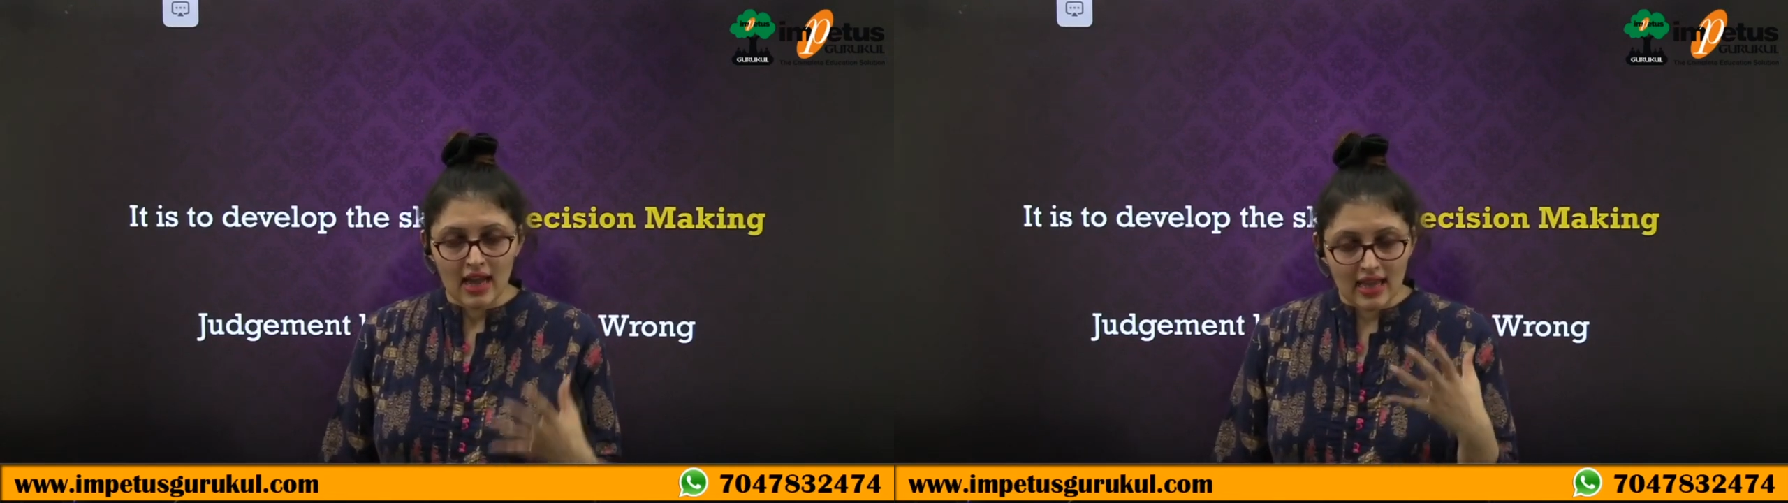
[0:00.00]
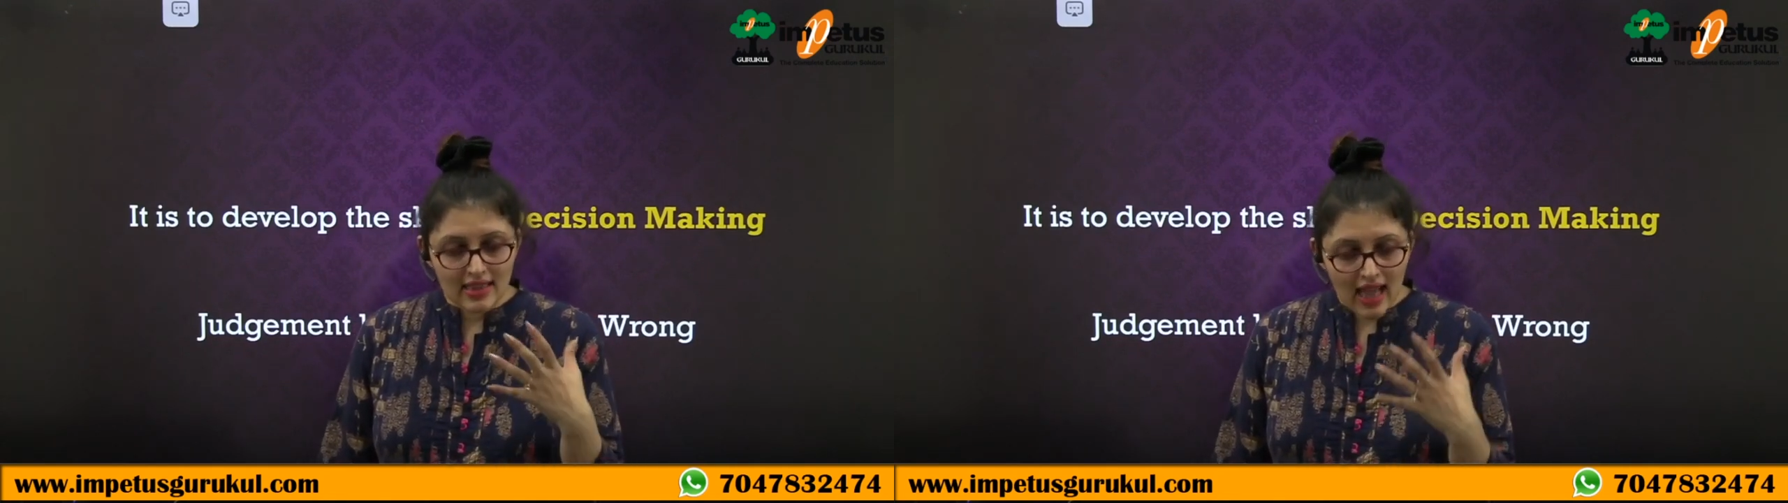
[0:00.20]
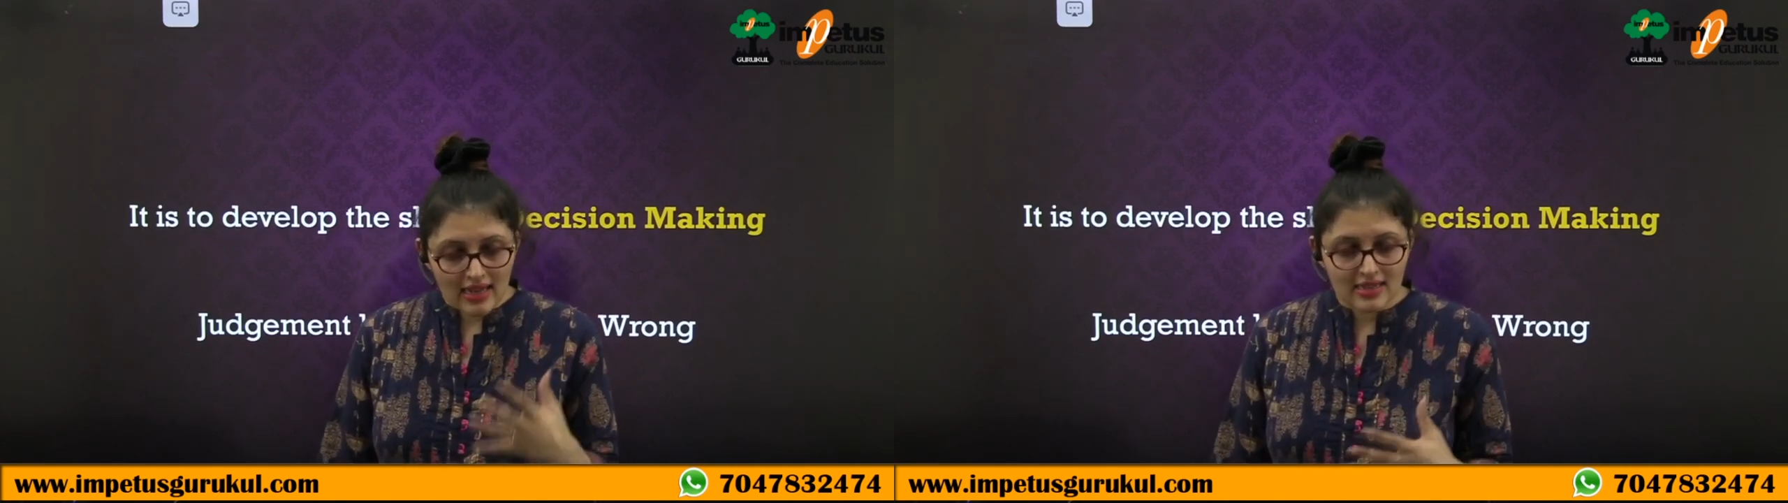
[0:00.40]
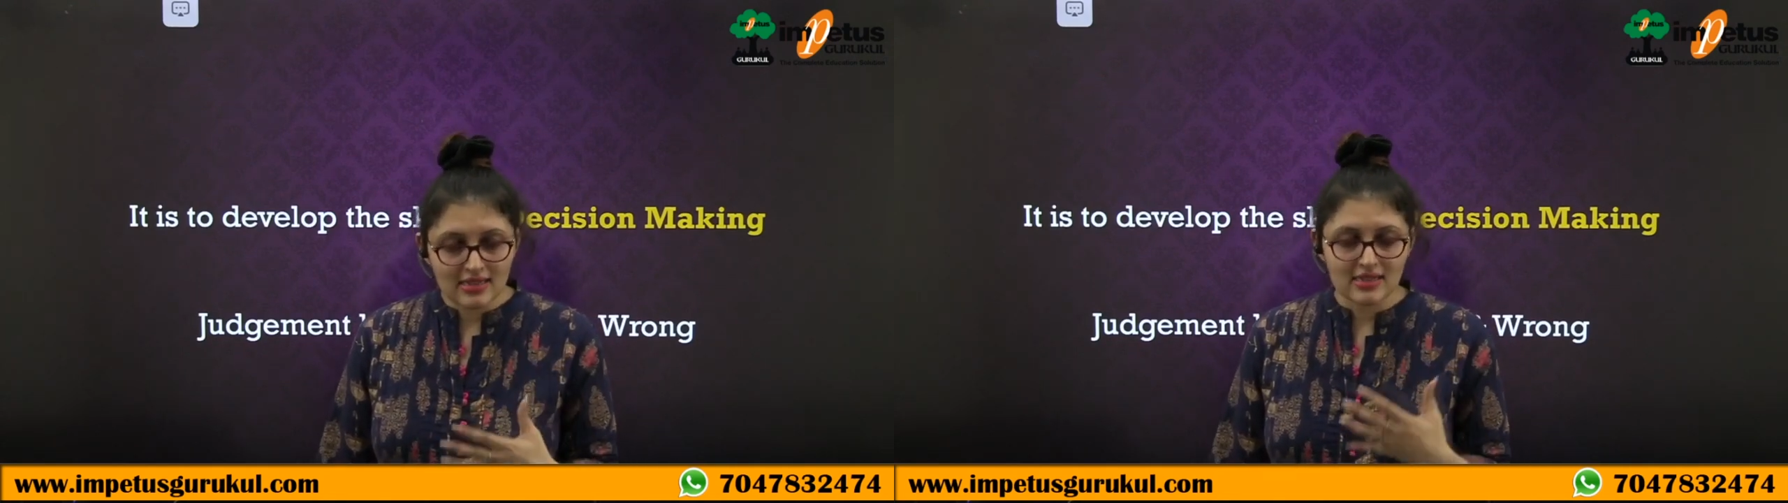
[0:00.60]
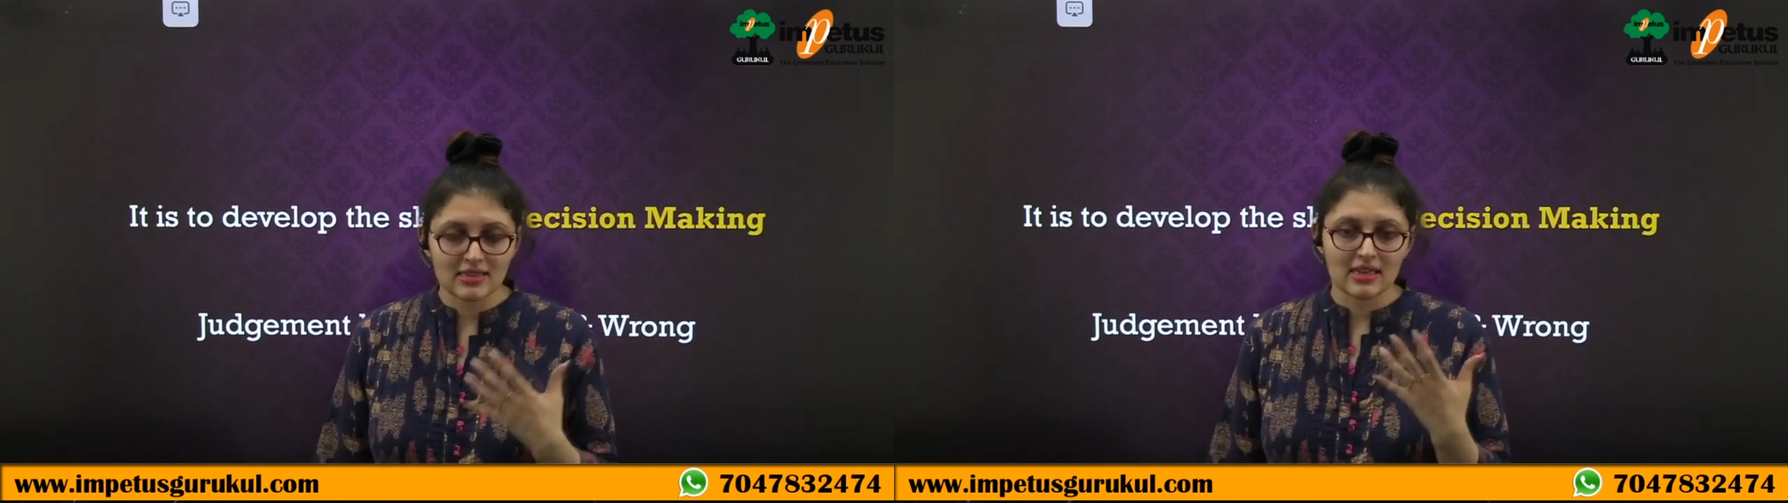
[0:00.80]

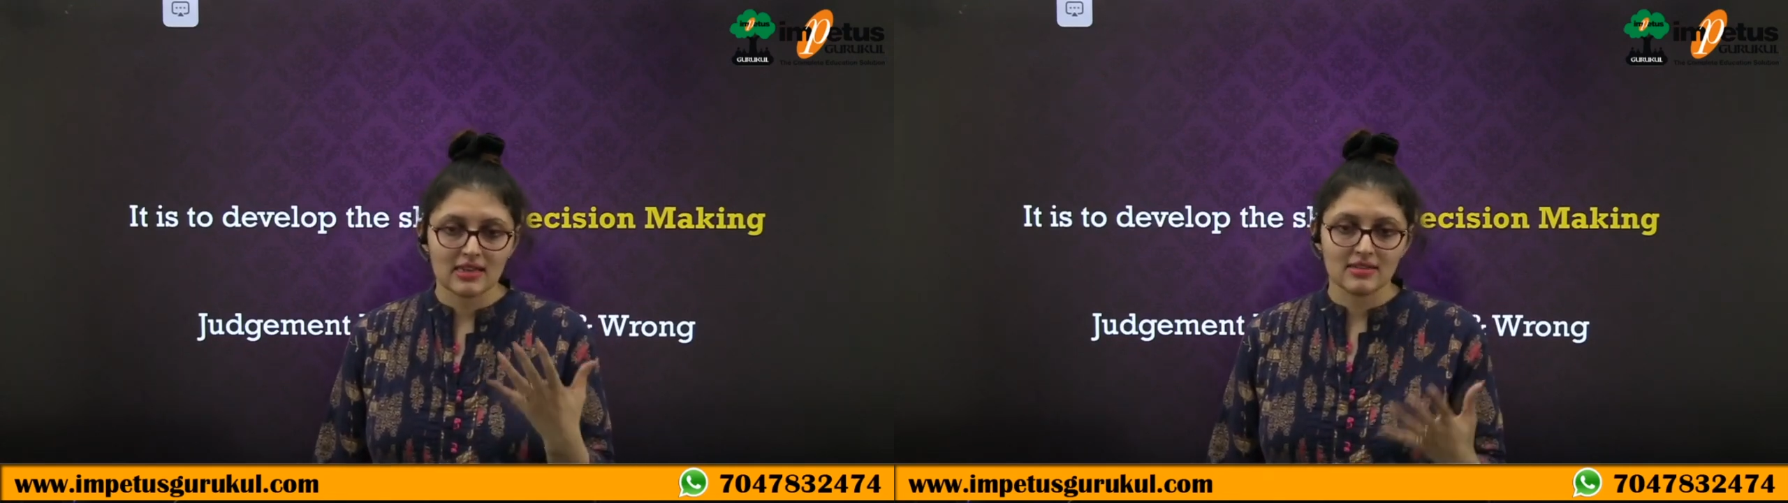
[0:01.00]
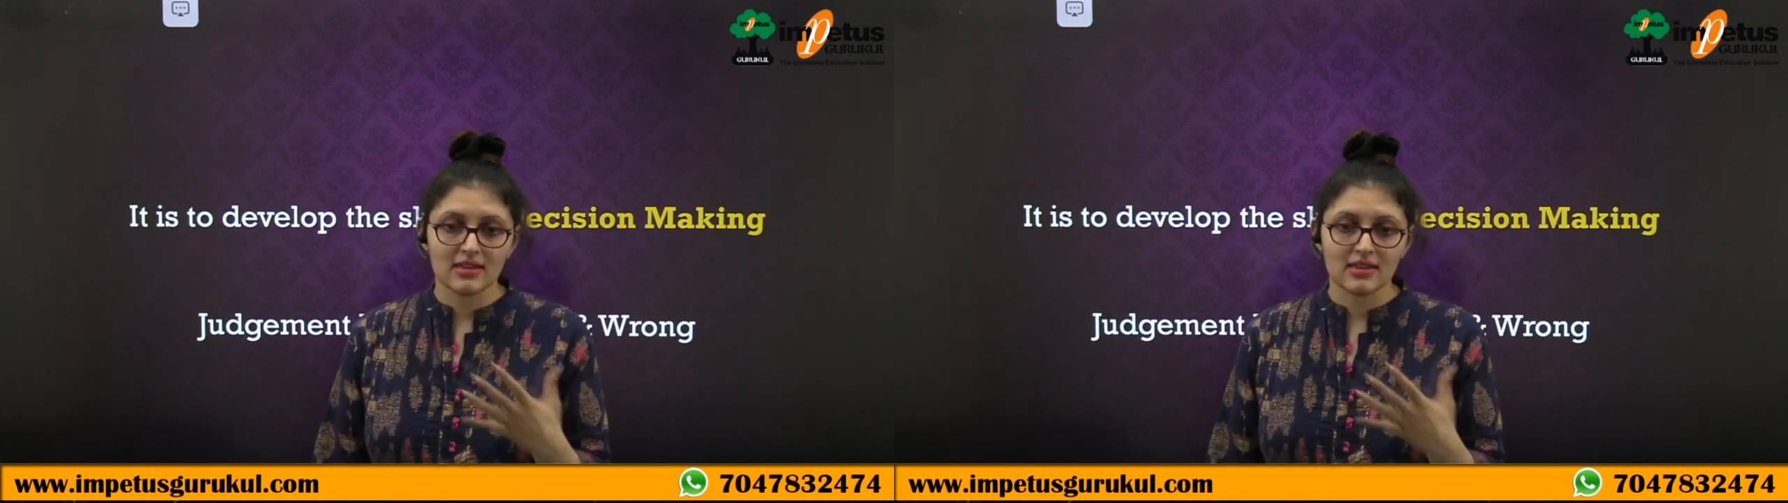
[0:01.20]
analysis skills,